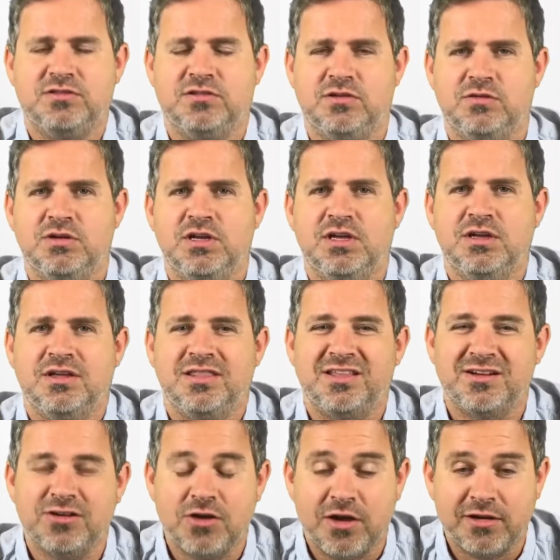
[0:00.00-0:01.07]
So
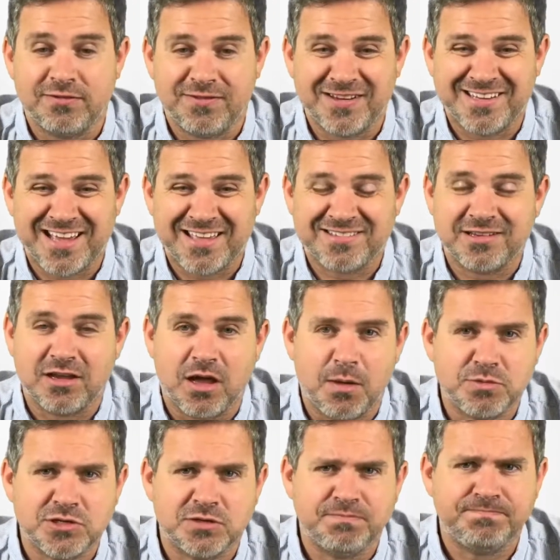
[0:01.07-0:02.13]
they're not a fantastic option.